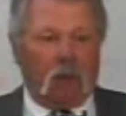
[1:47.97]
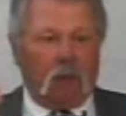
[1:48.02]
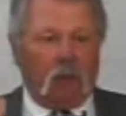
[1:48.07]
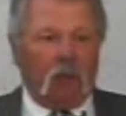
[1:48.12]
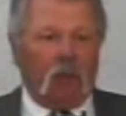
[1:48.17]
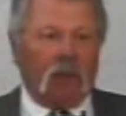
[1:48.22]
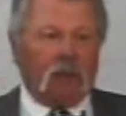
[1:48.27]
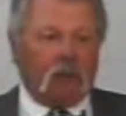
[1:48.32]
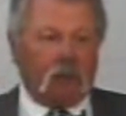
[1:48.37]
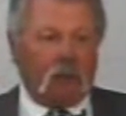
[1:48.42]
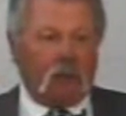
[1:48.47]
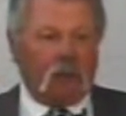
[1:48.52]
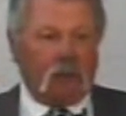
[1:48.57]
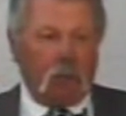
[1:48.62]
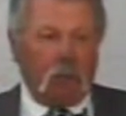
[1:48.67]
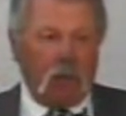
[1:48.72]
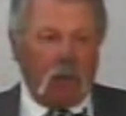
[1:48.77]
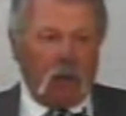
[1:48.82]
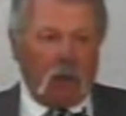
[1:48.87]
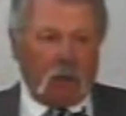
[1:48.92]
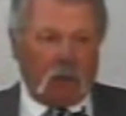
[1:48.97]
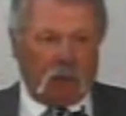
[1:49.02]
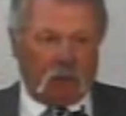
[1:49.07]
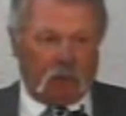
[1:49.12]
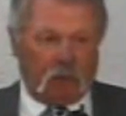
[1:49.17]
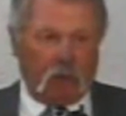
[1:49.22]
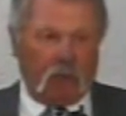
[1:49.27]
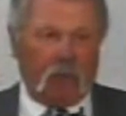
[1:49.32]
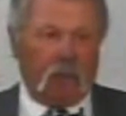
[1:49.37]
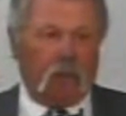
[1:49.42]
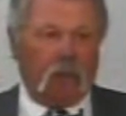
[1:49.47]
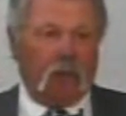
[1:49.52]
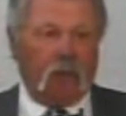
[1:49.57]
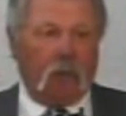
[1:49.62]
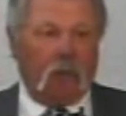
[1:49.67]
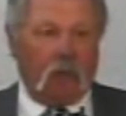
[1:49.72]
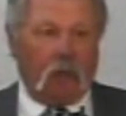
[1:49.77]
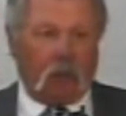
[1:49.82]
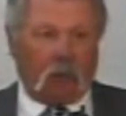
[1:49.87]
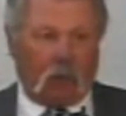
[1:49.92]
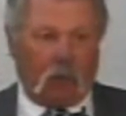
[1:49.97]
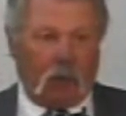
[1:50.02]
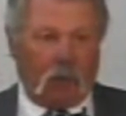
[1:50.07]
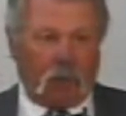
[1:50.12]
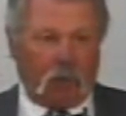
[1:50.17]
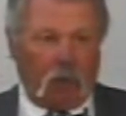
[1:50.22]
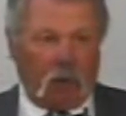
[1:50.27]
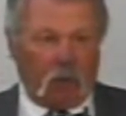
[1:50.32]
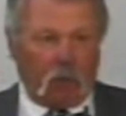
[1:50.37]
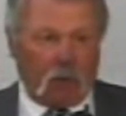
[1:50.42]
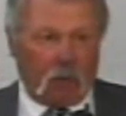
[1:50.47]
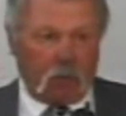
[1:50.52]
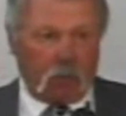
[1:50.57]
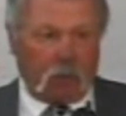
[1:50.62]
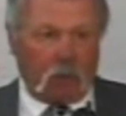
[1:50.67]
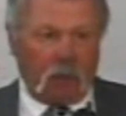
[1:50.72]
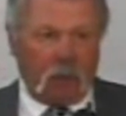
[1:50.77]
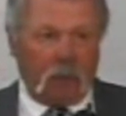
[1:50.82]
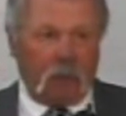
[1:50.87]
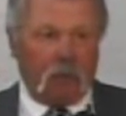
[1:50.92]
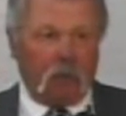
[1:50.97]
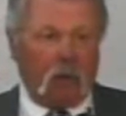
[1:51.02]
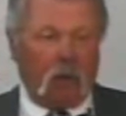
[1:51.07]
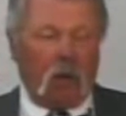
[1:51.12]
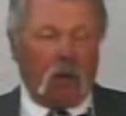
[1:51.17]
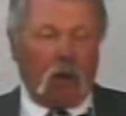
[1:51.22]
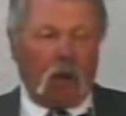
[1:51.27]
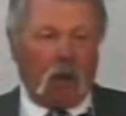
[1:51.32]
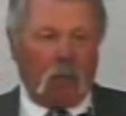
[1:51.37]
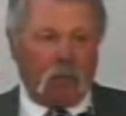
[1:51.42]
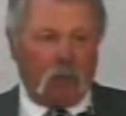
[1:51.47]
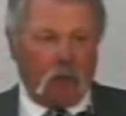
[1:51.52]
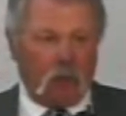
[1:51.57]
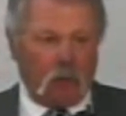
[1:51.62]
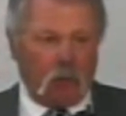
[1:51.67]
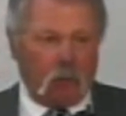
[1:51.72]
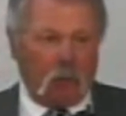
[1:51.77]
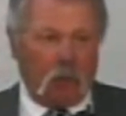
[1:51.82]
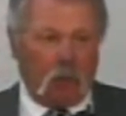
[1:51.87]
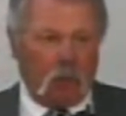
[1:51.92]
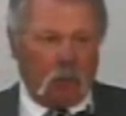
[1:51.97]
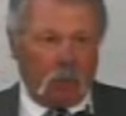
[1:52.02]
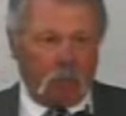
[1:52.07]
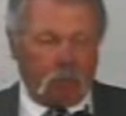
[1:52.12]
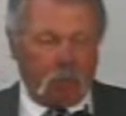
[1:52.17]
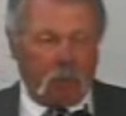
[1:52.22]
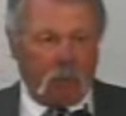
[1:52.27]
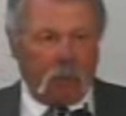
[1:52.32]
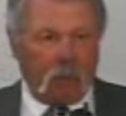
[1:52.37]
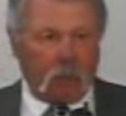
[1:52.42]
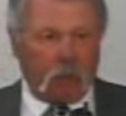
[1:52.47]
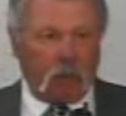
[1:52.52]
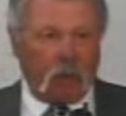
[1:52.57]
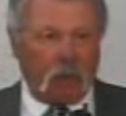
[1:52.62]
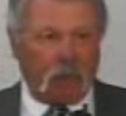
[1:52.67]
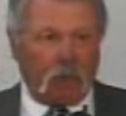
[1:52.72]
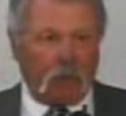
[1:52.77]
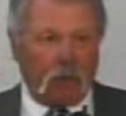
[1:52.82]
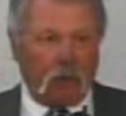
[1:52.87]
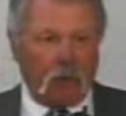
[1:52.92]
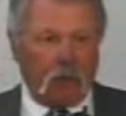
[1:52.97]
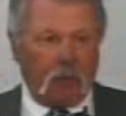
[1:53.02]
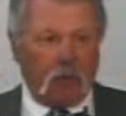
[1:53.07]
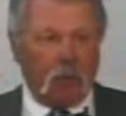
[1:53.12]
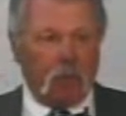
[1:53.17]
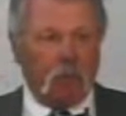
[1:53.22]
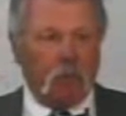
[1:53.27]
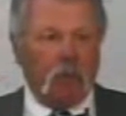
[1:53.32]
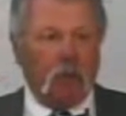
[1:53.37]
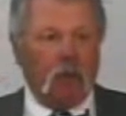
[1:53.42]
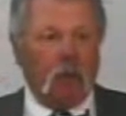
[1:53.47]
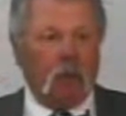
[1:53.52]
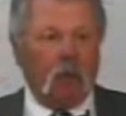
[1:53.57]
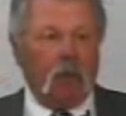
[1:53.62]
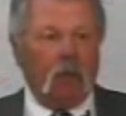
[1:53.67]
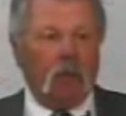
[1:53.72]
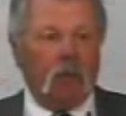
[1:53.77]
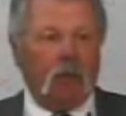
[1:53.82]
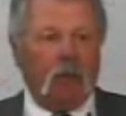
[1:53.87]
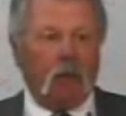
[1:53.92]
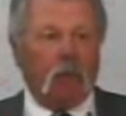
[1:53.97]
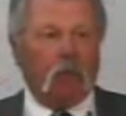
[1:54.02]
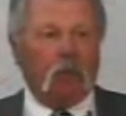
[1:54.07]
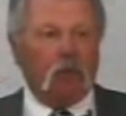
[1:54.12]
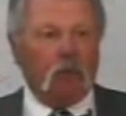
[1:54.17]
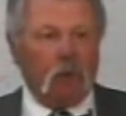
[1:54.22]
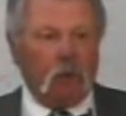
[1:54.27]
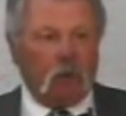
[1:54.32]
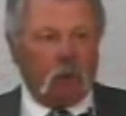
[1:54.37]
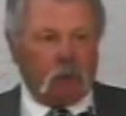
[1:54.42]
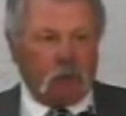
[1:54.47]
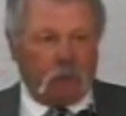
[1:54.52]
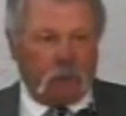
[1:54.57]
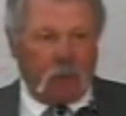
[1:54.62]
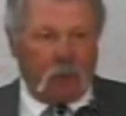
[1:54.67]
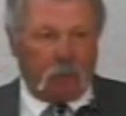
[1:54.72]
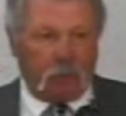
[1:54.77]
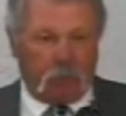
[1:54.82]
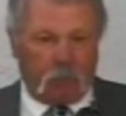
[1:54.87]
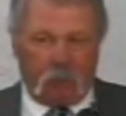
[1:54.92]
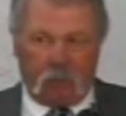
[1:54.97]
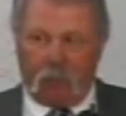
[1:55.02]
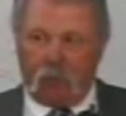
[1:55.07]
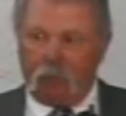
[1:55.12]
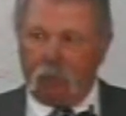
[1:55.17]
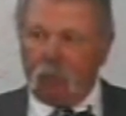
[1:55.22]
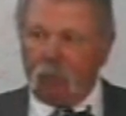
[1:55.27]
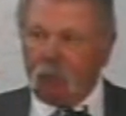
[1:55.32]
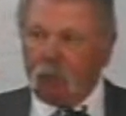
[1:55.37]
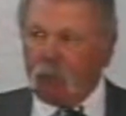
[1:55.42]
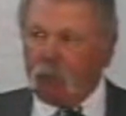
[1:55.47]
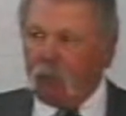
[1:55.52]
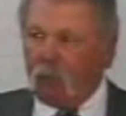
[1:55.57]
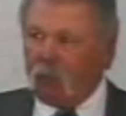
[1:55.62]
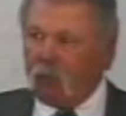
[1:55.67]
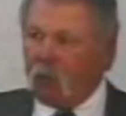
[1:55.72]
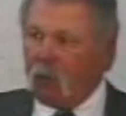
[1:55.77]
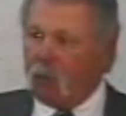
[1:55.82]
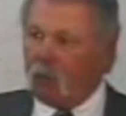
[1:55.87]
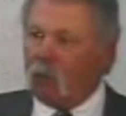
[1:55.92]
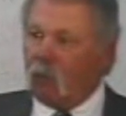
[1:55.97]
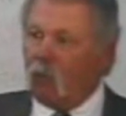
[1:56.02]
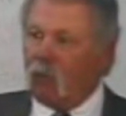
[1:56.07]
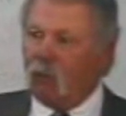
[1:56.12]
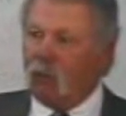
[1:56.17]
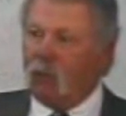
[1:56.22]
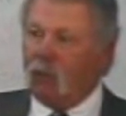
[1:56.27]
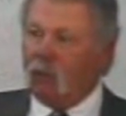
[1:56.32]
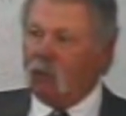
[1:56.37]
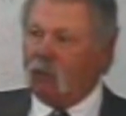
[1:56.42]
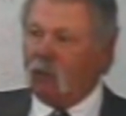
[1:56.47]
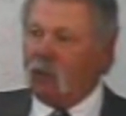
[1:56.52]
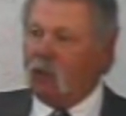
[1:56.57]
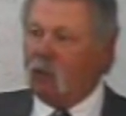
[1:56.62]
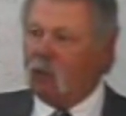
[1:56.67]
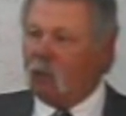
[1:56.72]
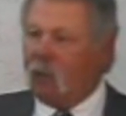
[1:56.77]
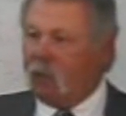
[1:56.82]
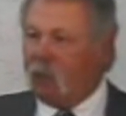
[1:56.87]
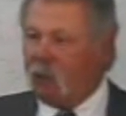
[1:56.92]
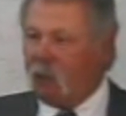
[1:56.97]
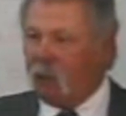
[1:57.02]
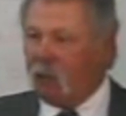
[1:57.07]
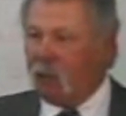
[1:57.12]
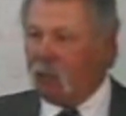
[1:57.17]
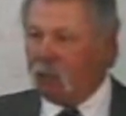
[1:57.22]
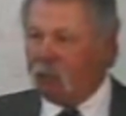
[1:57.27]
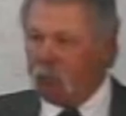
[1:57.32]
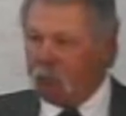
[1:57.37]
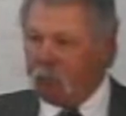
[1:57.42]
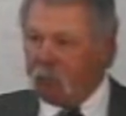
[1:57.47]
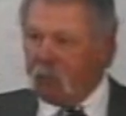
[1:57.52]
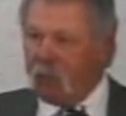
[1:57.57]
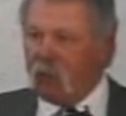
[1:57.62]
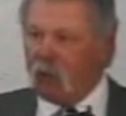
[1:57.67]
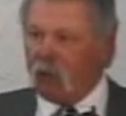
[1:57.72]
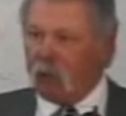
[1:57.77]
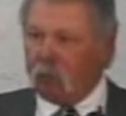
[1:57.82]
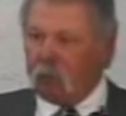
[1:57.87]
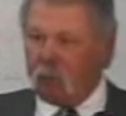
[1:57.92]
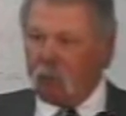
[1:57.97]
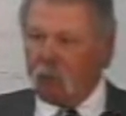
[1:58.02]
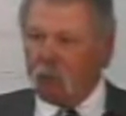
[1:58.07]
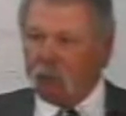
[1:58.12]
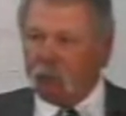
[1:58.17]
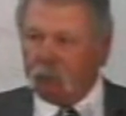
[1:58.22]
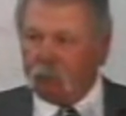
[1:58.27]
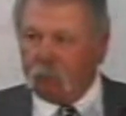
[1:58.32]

The USS America sent aircraft out of their planes, off their aircraft carrier. They were nuclear tipped. They were going to incinerate Egypt.